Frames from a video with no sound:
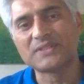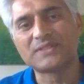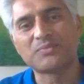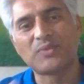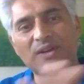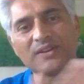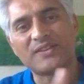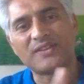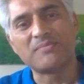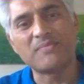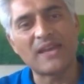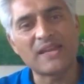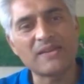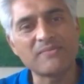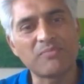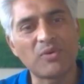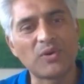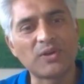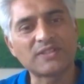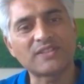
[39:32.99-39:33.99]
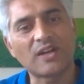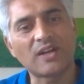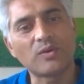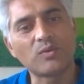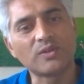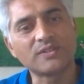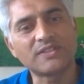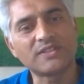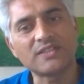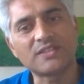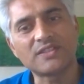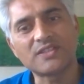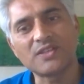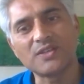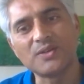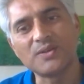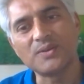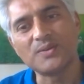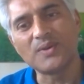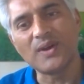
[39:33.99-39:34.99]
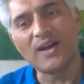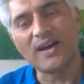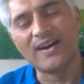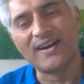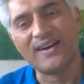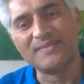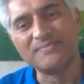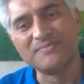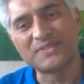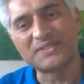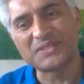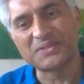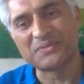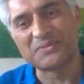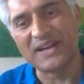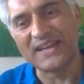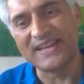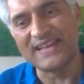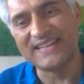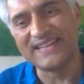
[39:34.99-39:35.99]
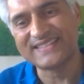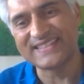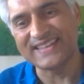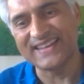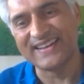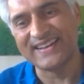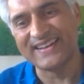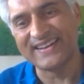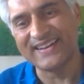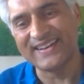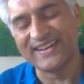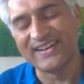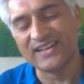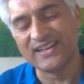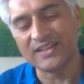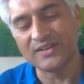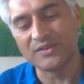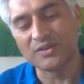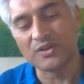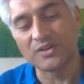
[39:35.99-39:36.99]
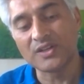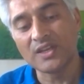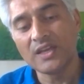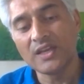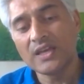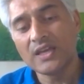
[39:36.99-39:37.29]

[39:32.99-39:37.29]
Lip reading: one of the main points that I wanted to raise earlier on.